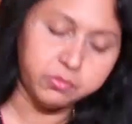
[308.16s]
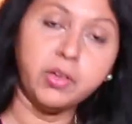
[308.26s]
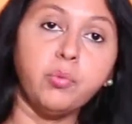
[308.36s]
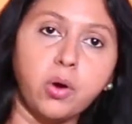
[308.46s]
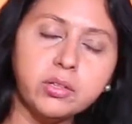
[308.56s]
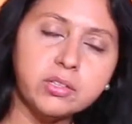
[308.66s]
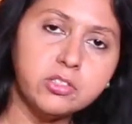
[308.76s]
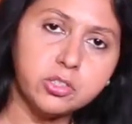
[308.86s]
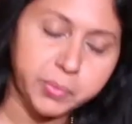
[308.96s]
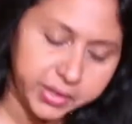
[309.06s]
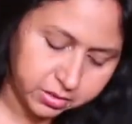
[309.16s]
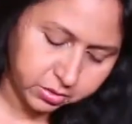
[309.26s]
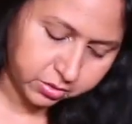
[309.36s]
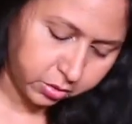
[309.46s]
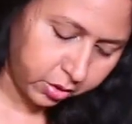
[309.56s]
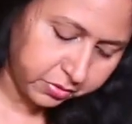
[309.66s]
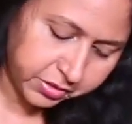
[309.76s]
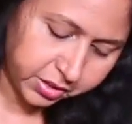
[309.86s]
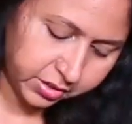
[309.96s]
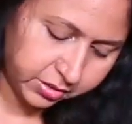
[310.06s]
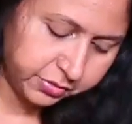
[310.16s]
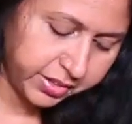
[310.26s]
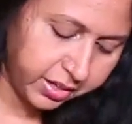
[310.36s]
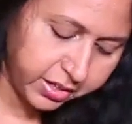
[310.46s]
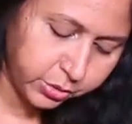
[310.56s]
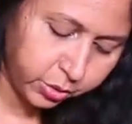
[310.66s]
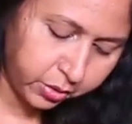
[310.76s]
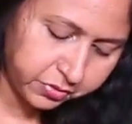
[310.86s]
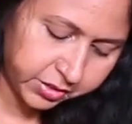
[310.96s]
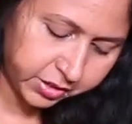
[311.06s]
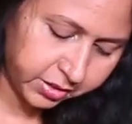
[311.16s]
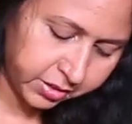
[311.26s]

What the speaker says: We want this to be soft, fairly soft.